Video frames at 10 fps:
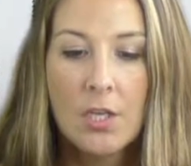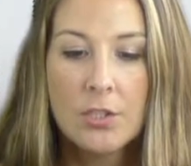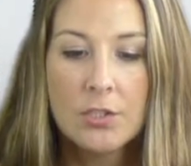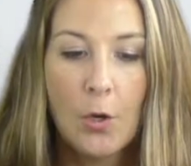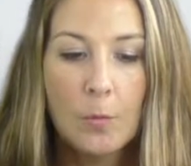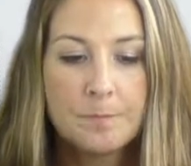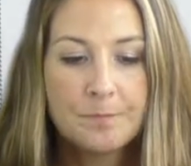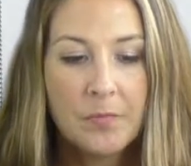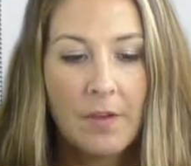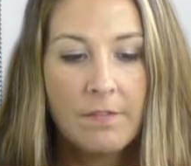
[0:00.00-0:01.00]
So
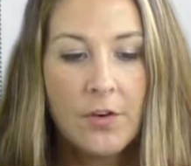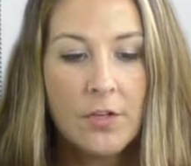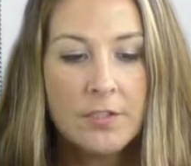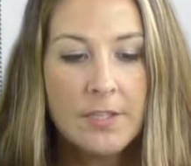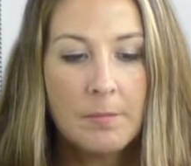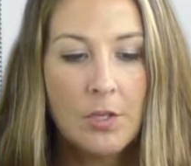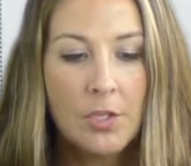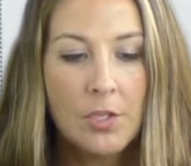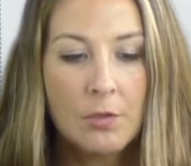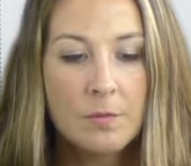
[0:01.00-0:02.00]
first, I'm going to
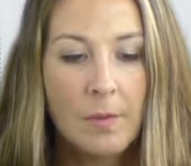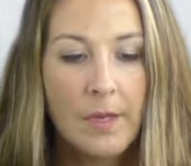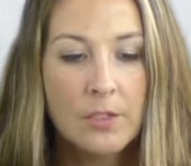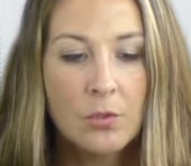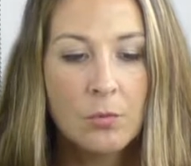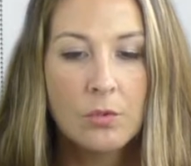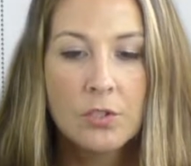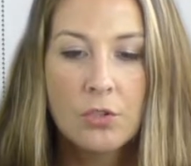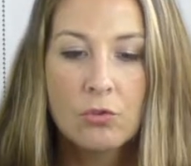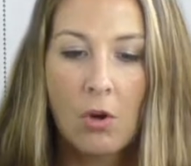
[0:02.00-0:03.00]
use my tool to
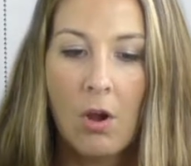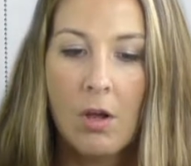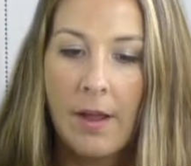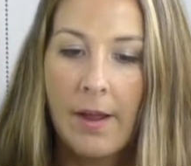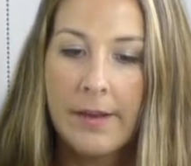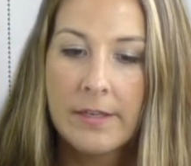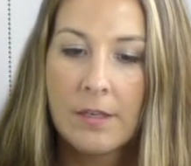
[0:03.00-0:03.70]
draw a line